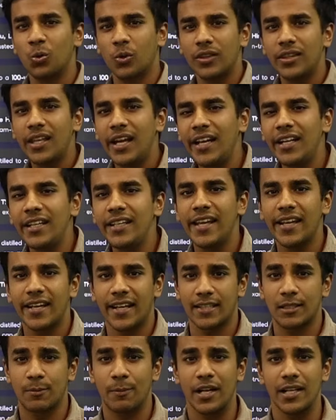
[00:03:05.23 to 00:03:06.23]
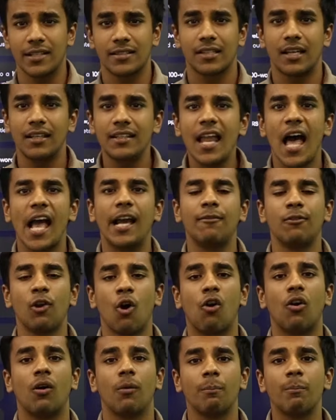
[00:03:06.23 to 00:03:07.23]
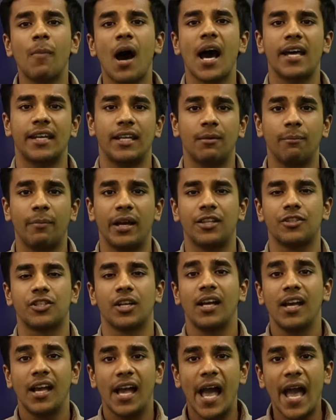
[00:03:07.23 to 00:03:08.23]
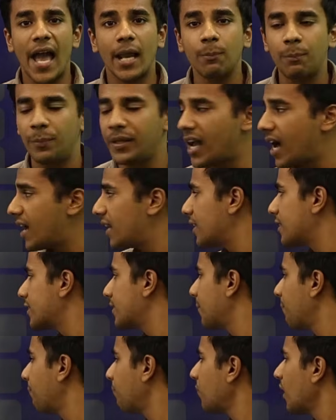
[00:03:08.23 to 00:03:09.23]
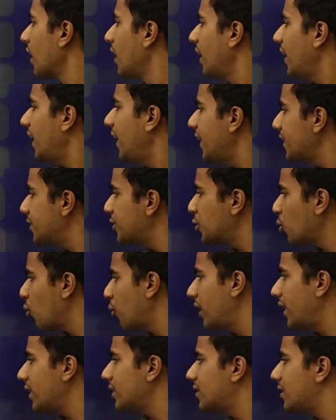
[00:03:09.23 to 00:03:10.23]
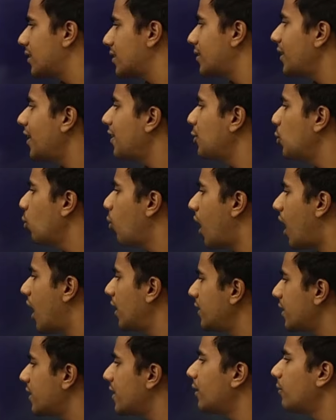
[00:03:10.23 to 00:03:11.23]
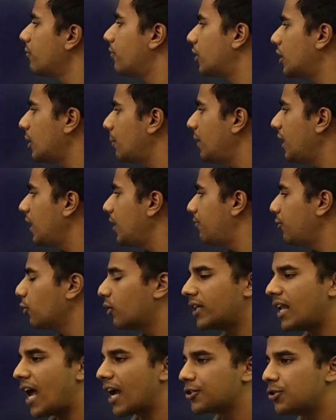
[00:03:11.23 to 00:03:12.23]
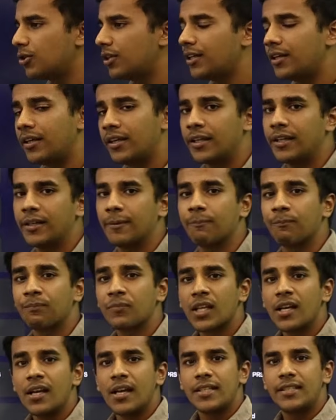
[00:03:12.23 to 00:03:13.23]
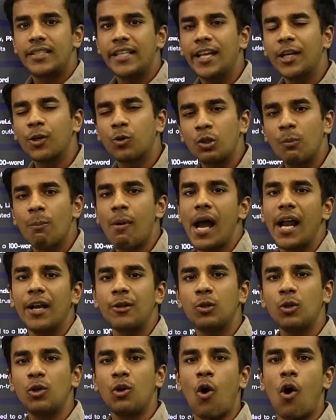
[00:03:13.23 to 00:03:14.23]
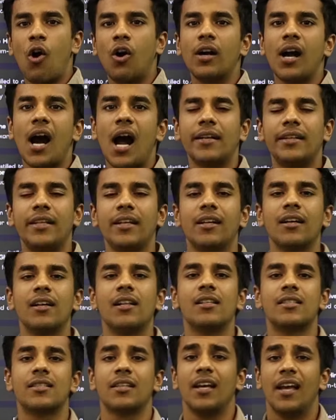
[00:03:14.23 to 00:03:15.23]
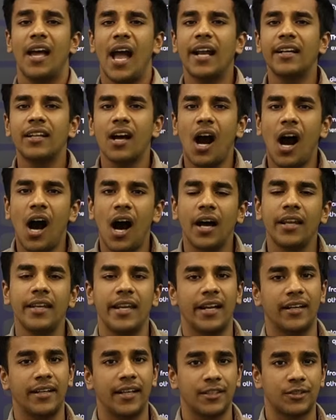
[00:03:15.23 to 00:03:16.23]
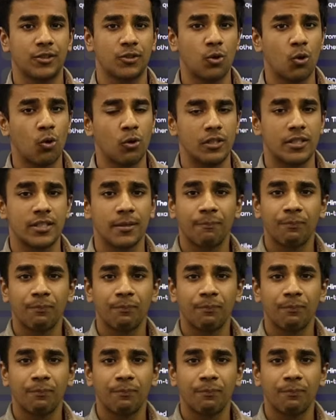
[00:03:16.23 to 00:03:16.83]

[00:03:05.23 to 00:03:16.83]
the Indian Express, Live Law, Bar and Bench, and PRS. Each story is distilled to a 100-word brief you can actually retain. Say goodbye to long articles and unending scrolls.